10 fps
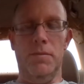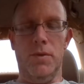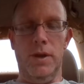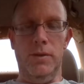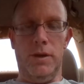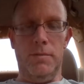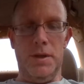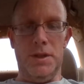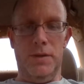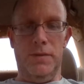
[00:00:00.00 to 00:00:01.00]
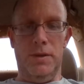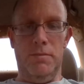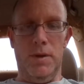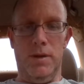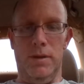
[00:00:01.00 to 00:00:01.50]
the morning, look at myself in the
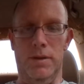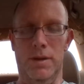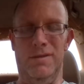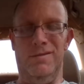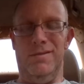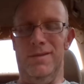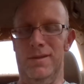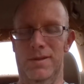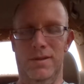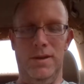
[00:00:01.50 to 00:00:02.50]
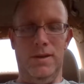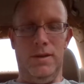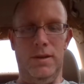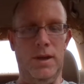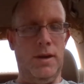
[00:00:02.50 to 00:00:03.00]
mirror and think, dear
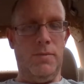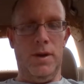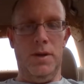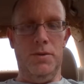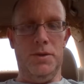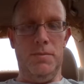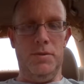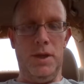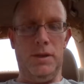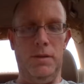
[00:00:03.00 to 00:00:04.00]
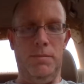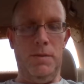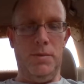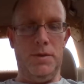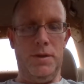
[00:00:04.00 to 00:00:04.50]
God, why are you subjecting
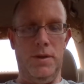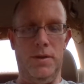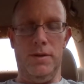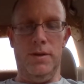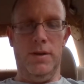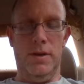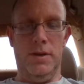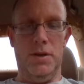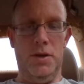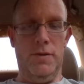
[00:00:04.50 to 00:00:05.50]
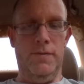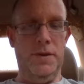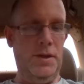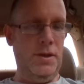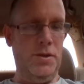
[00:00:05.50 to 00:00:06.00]
people to your
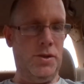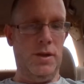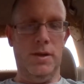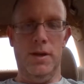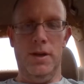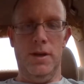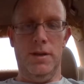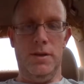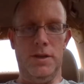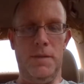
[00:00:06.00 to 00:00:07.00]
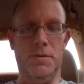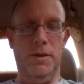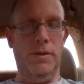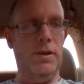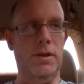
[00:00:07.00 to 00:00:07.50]
visage? There's
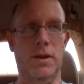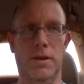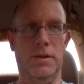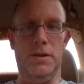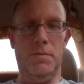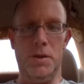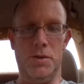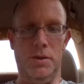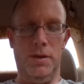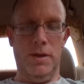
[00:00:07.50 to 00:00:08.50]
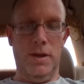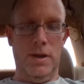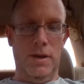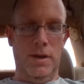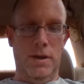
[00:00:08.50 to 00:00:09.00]
absolutely nothing special
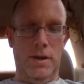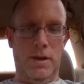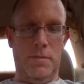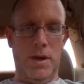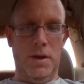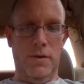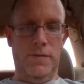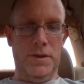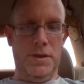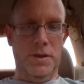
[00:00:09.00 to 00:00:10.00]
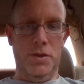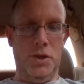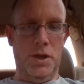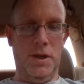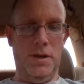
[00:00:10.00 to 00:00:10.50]
about your
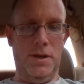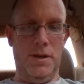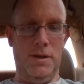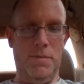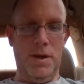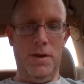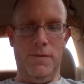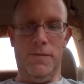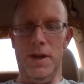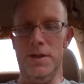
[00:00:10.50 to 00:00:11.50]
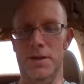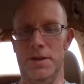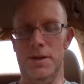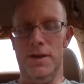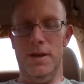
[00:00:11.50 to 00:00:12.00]
visage, about your face.